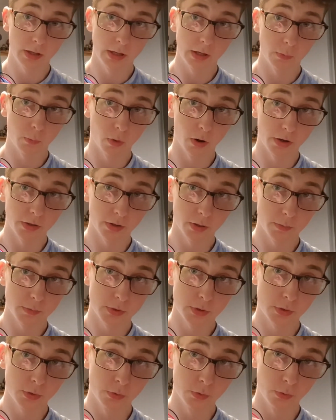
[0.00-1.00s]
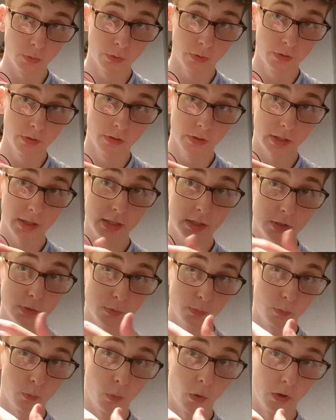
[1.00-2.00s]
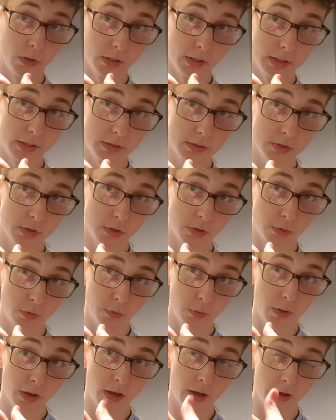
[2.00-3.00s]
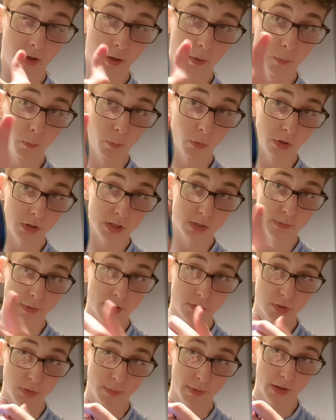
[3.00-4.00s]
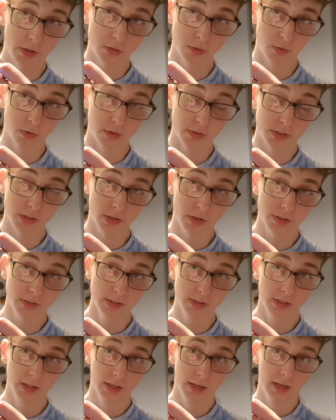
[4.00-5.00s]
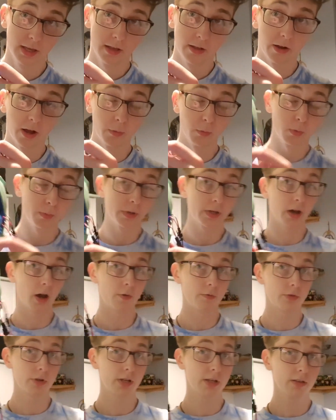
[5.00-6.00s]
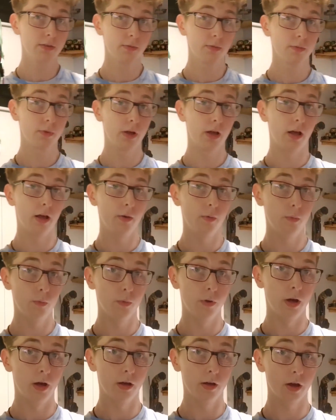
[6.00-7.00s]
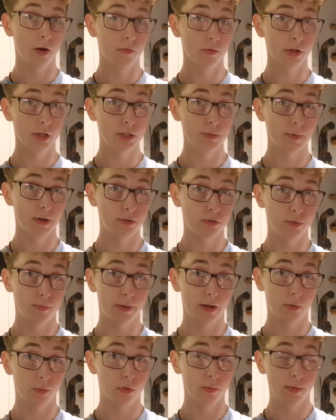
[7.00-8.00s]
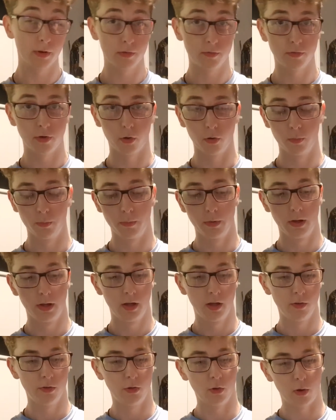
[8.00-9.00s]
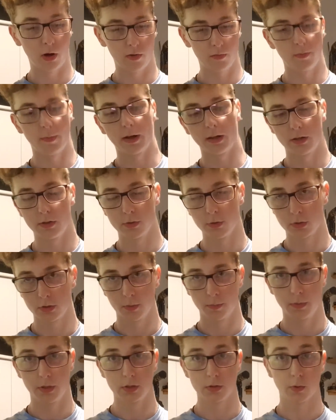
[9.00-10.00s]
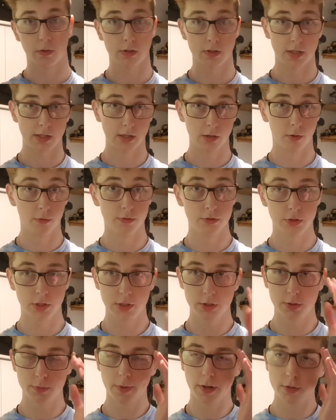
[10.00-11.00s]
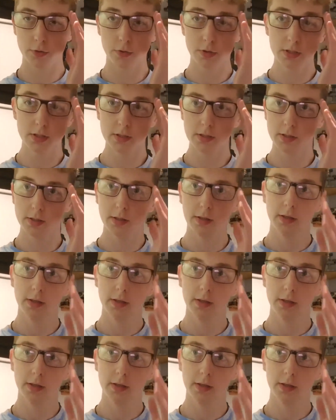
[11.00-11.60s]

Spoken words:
it wired up to, each one leads to one of these battery packs on either side. I will be covering it, covering each battery pack with a bit of foam that will have magnets or something so I can take it off to change batteries.